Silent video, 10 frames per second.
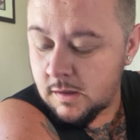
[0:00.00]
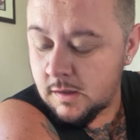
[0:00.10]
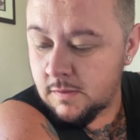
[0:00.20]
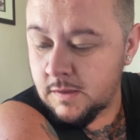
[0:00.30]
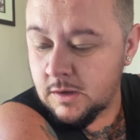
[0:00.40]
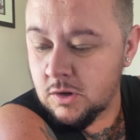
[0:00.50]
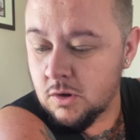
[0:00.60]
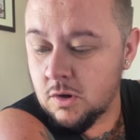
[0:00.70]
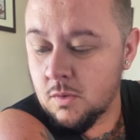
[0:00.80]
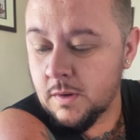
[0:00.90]
Then you're
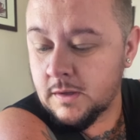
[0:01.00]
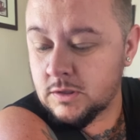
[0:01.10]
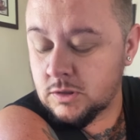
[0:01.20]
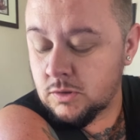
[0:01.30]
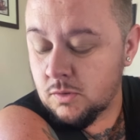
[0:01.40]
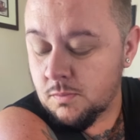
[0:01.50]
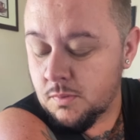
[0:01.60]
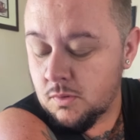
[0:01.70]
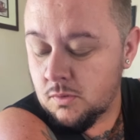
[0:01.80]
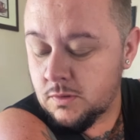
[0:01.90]
going to
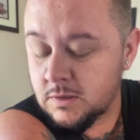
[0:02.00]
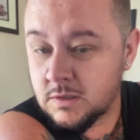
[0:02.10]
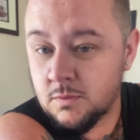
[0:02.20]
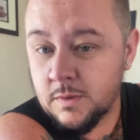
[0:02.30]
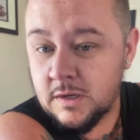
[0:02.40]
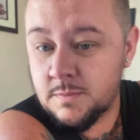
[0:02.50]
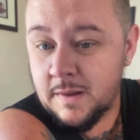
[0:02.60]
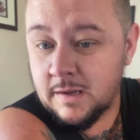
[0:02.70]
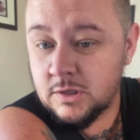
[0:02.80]
pull the syringe back